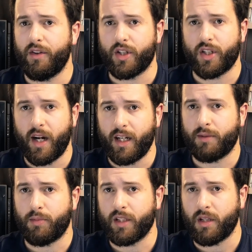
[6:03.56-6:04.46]
other
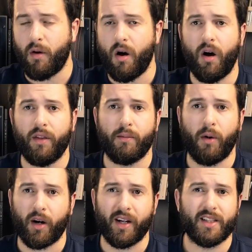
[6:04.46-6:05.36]
Chinese prism on the
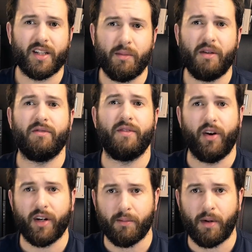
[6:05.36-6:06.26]
market. It's going to be
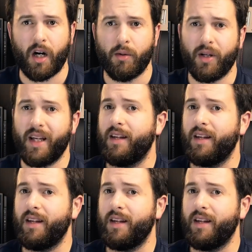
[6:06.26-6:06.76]
very comparable.